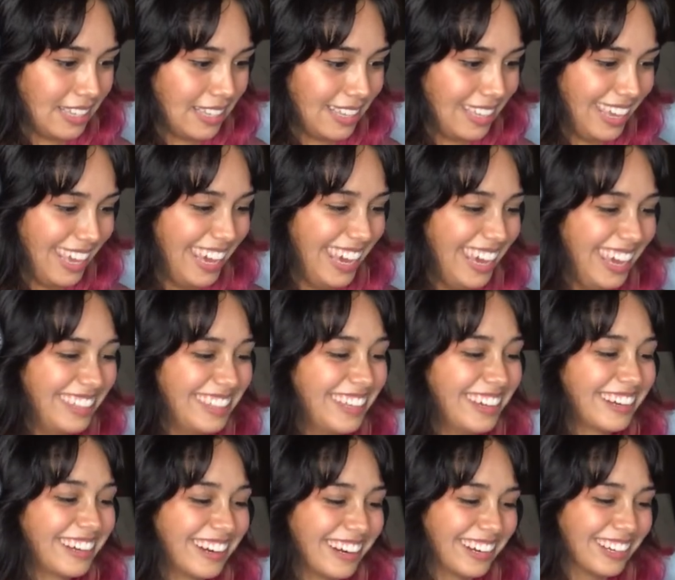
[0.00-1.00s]

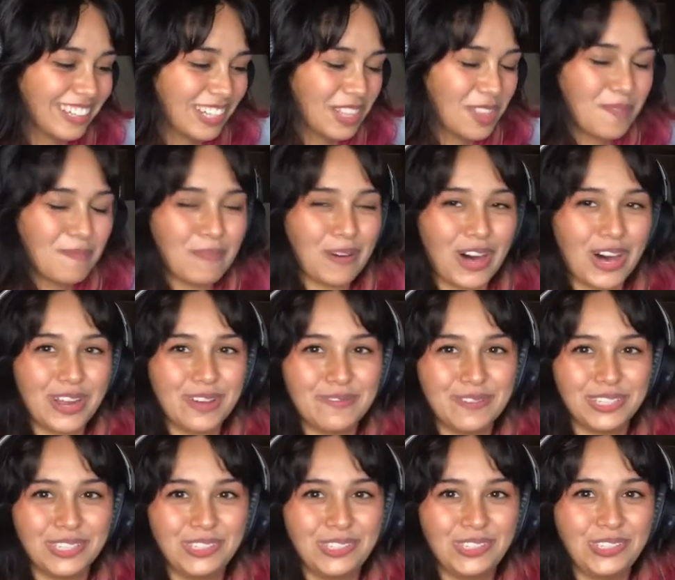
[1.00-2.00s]
The girl in the bottom
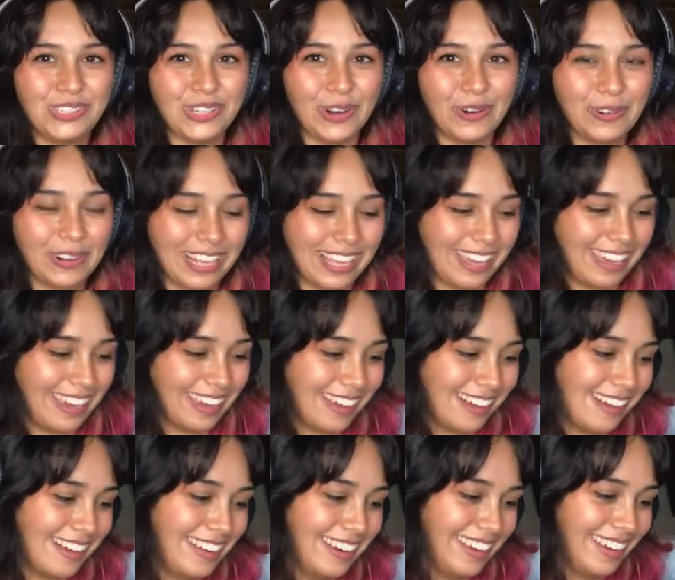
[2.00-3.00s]
is joking
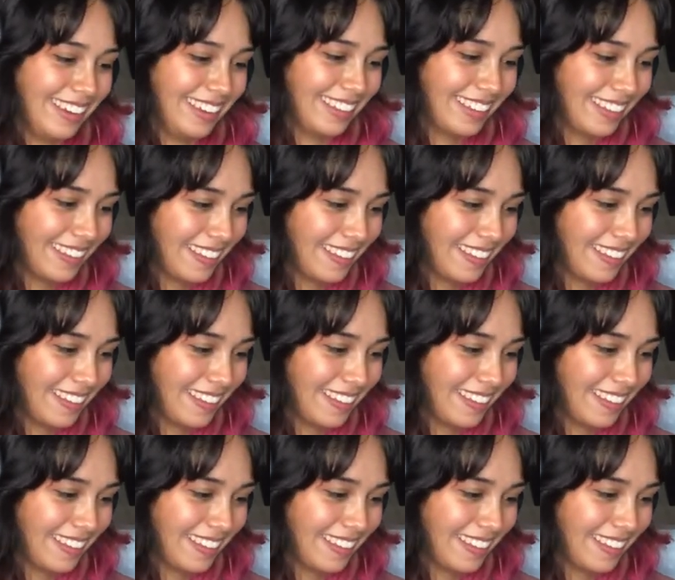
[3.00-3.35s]
on it.